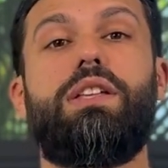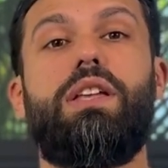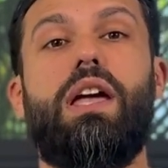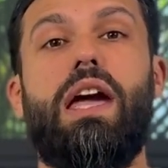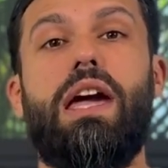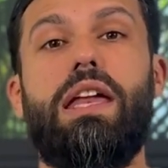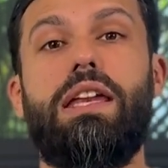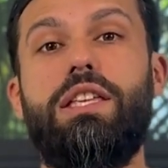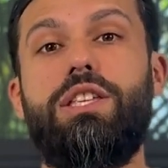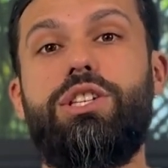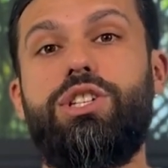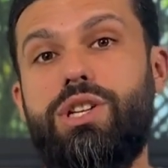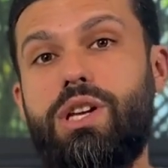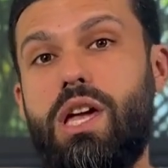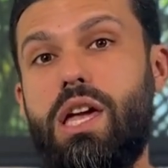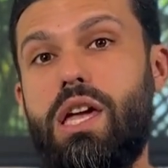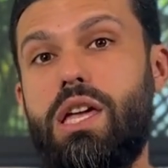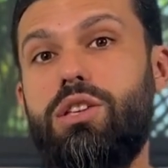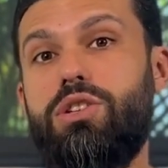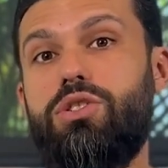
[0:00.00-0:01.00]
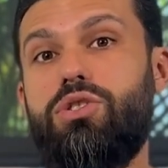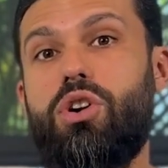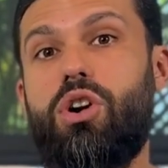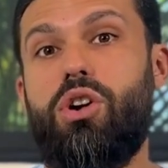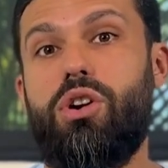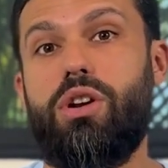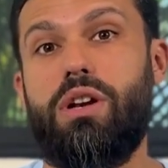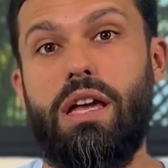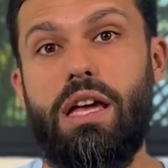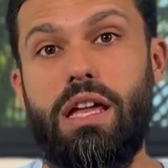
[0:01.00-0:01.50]
Any change
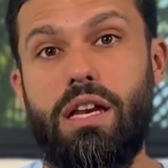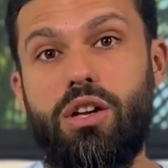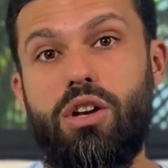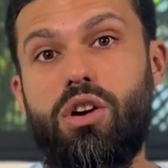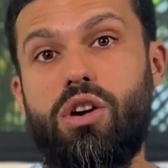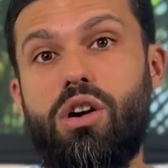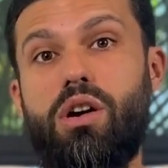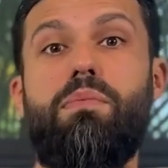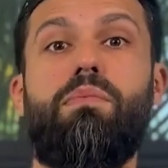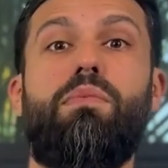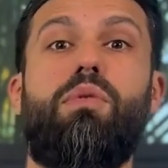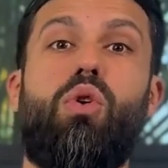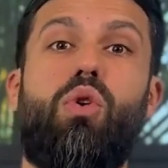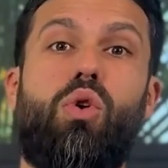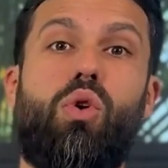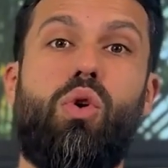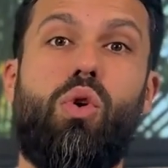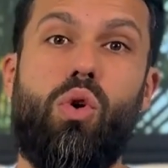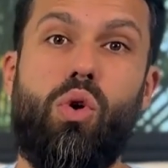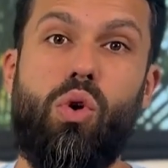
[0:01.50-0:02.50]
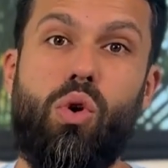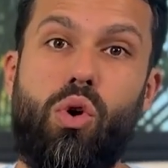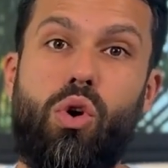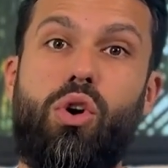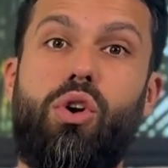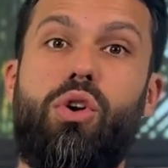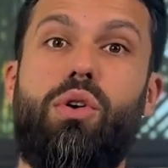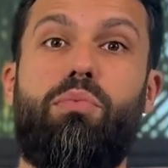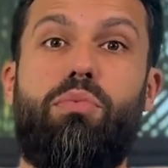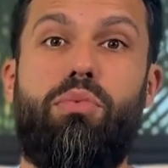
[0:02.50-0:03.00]
on income
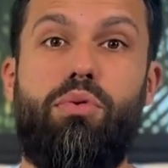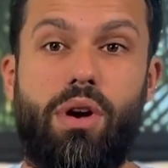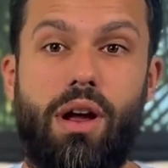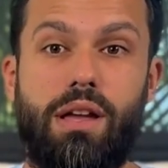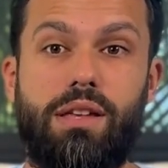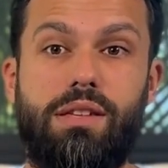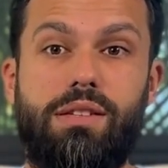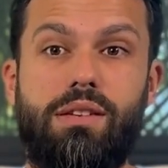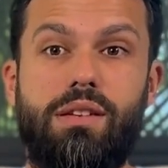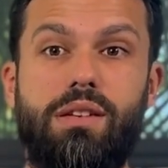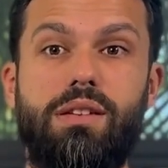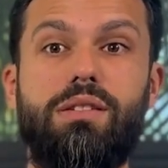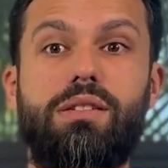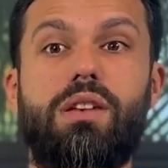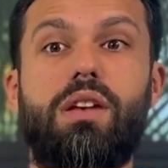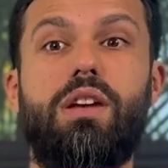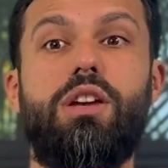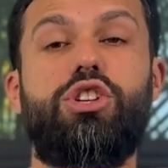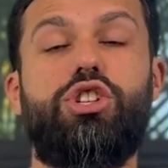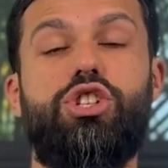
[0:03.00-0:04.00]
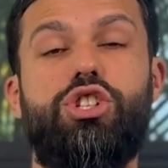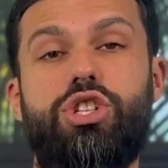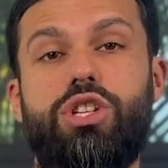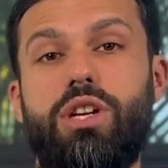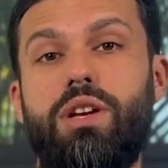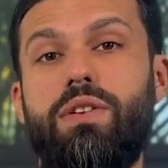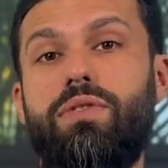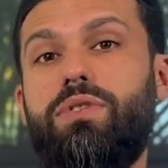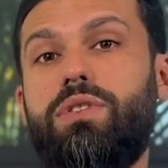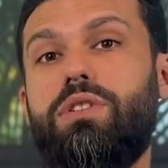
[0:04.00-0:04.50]
or prices
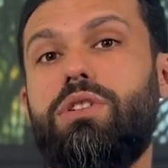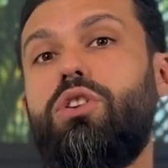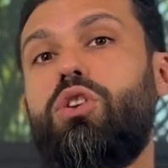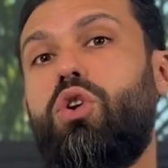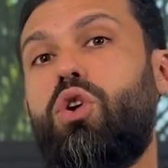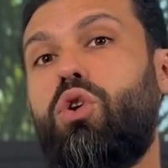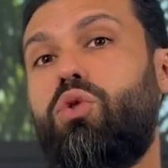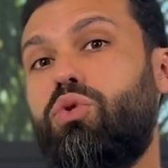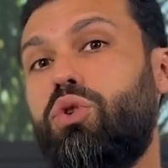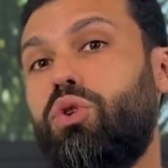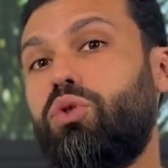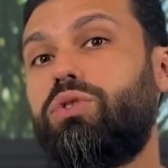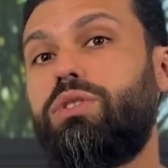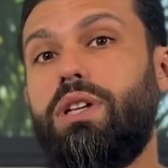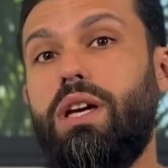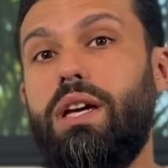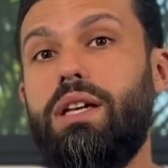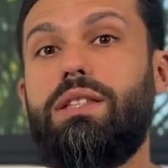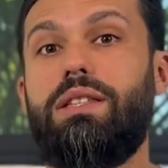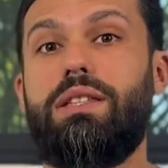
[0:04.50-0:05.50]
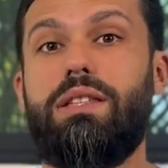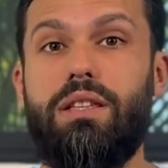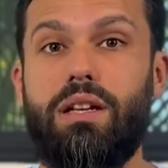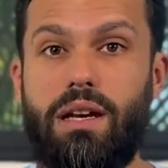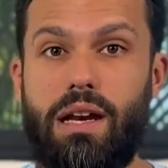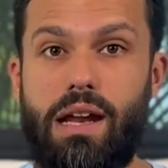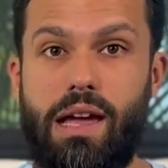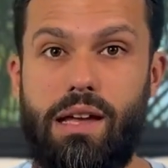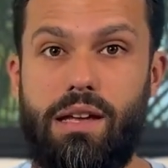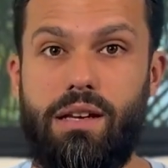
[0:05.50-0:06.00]
shift or rotate the
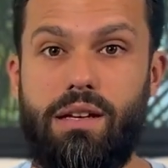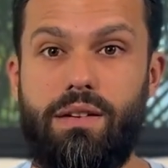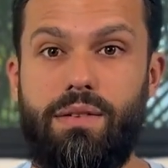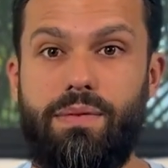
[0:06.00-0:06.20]
line.